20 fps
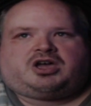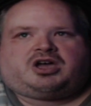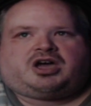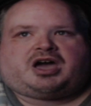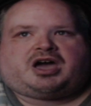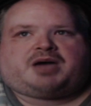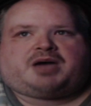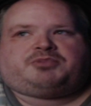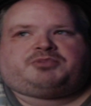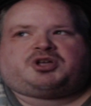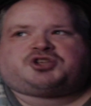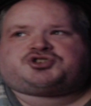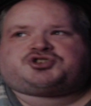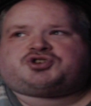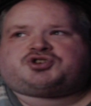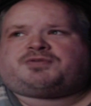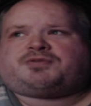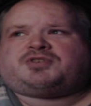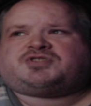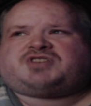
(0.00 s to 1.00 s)
I'm not
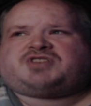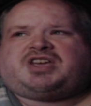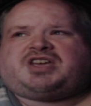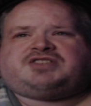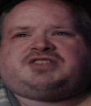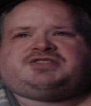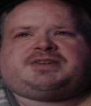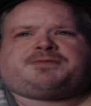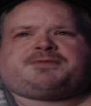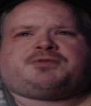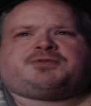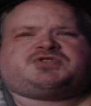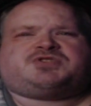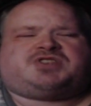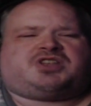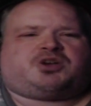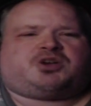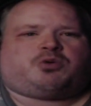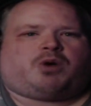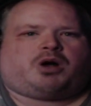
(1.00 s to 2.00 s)
sure if there's any difference
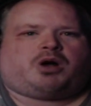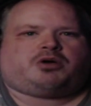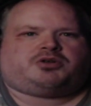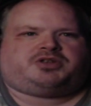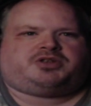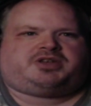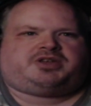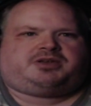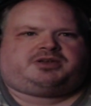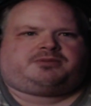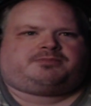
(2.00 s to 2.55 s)
in quality.